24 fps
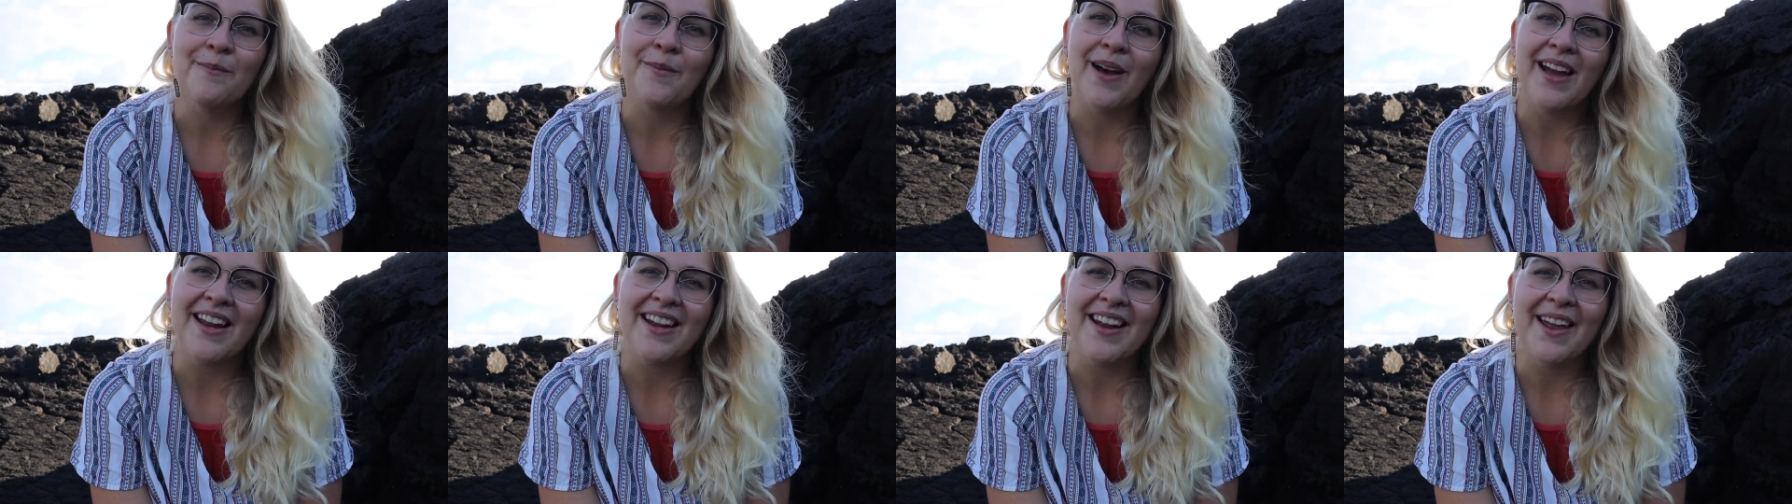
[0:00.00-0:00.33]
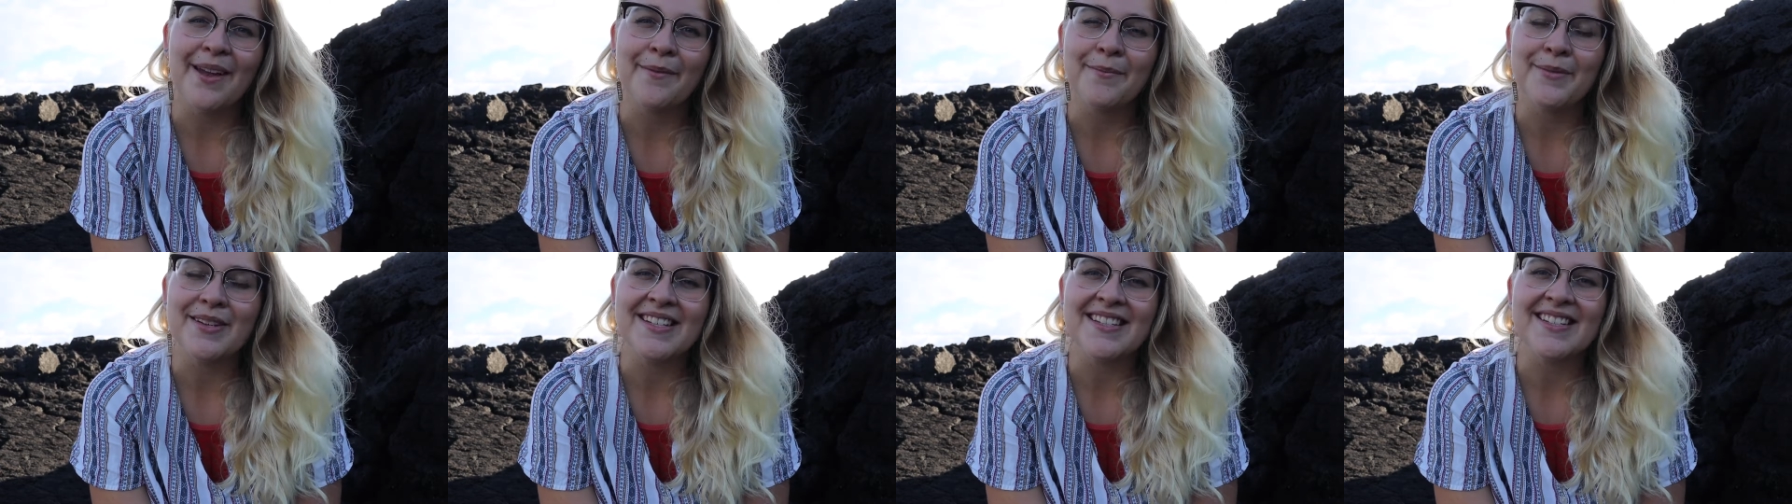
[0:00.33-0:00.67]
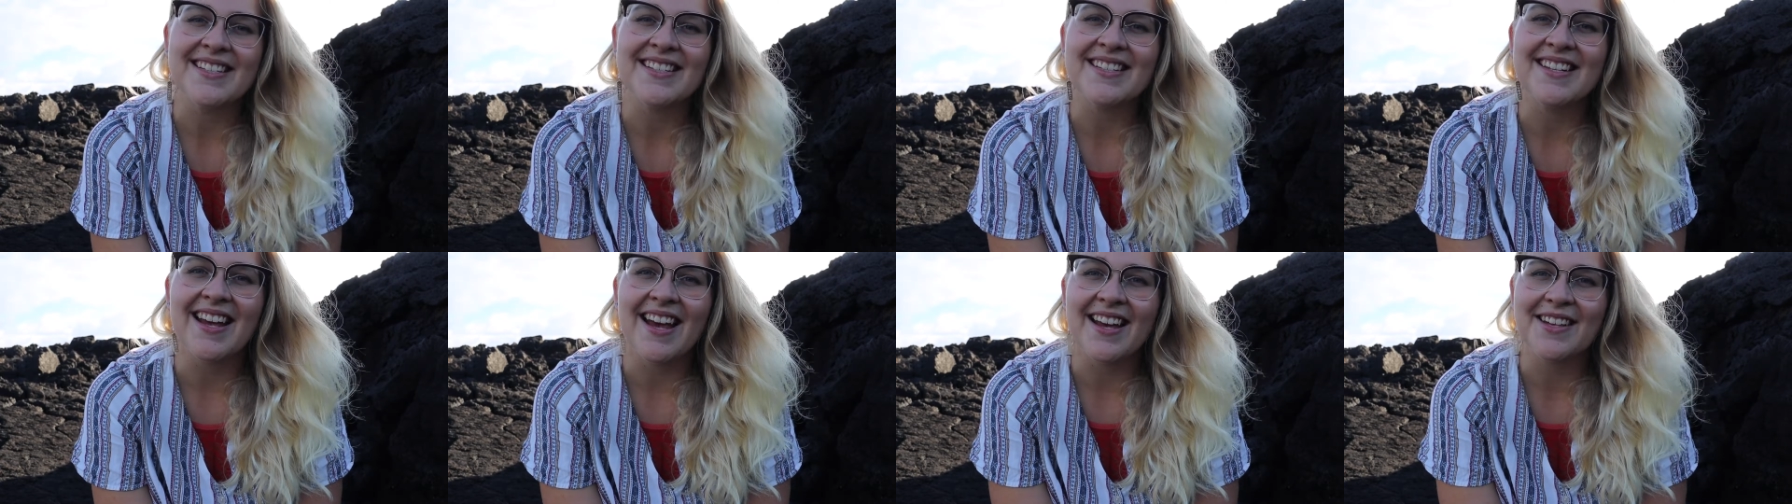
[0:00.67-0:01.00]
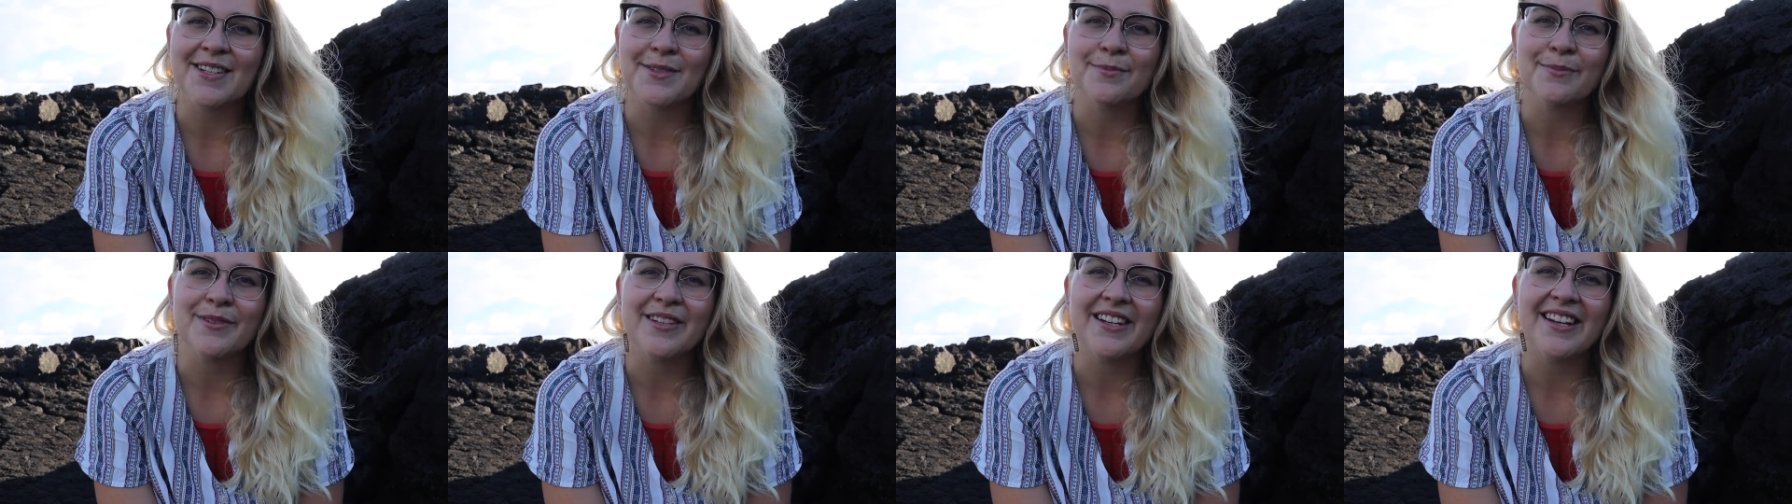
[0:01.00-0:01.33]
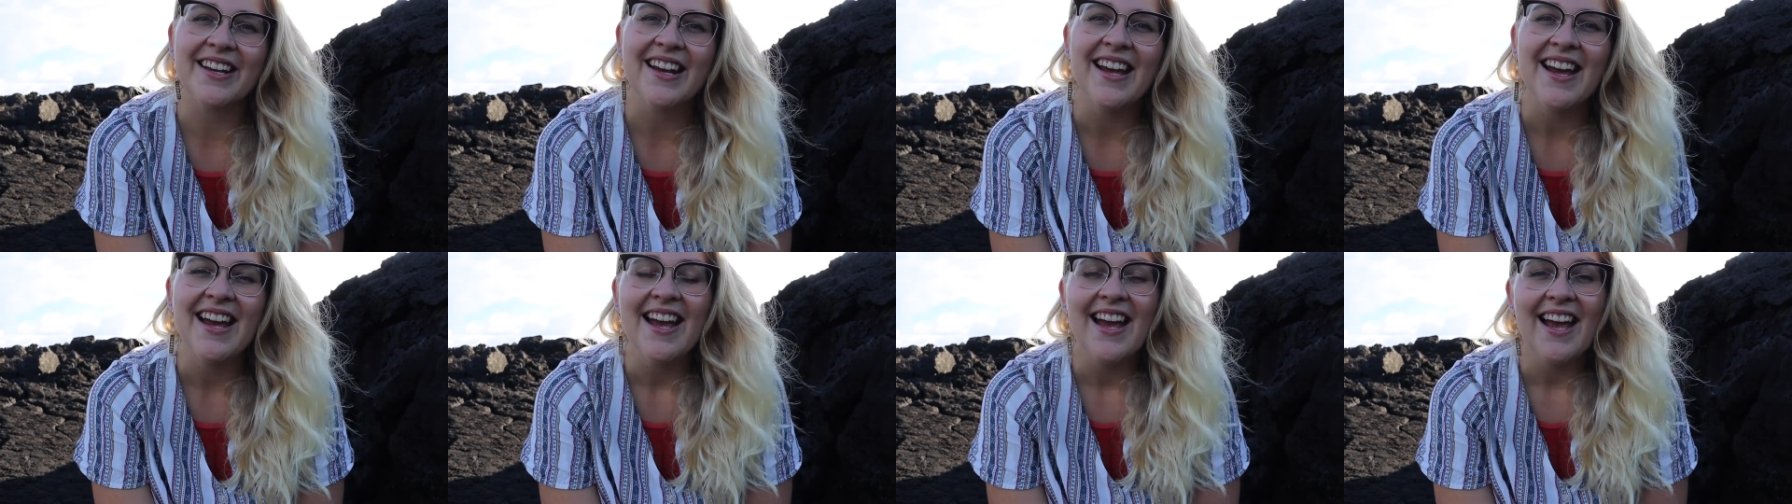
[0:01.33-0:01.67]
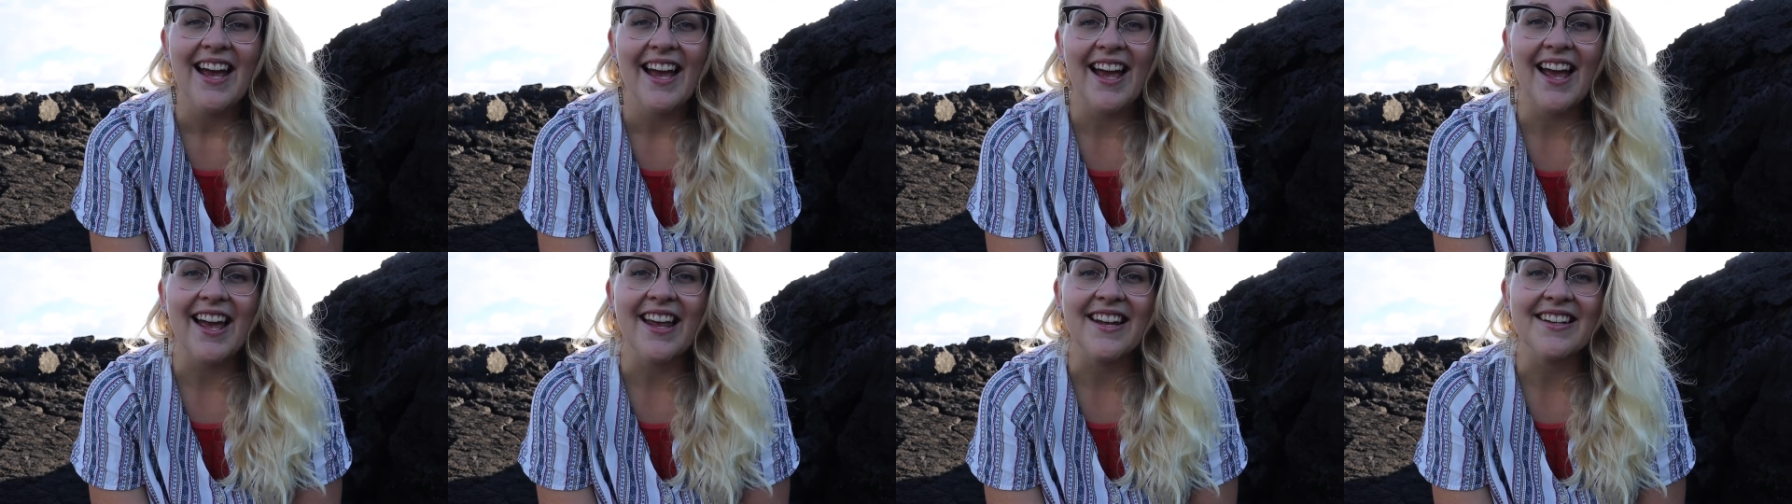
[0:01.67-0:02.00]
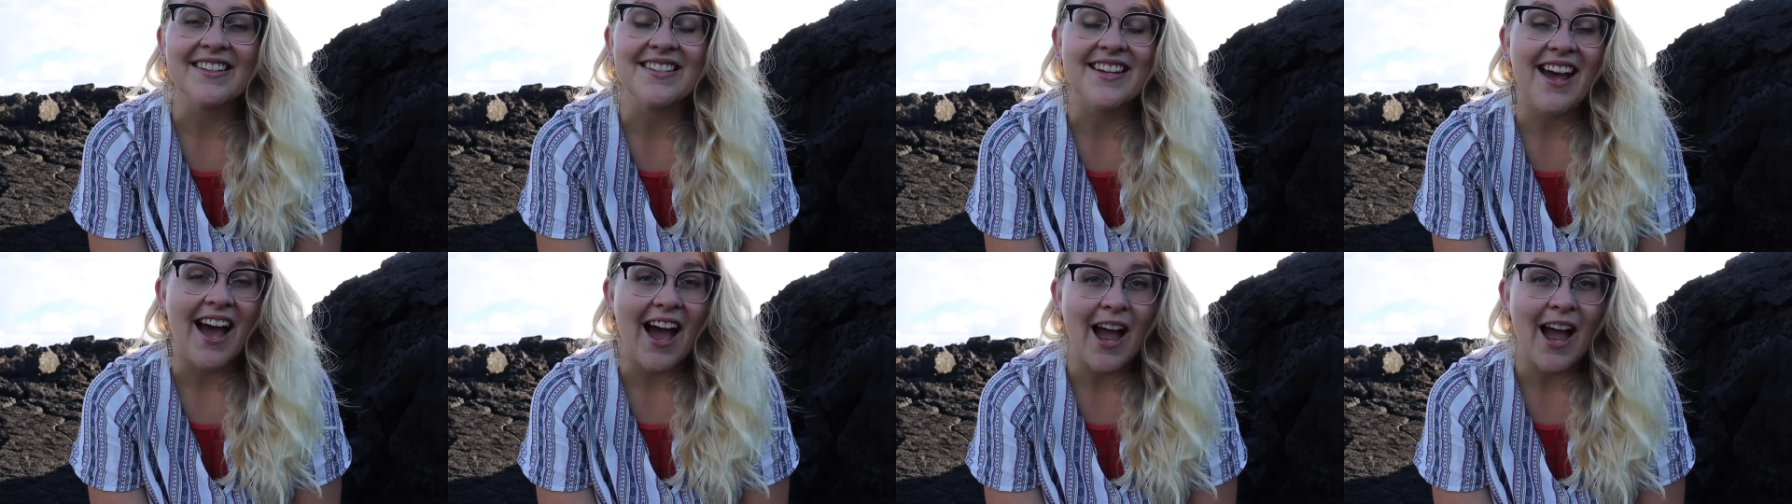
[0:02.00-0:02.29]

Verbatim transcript: My name is Tasmin and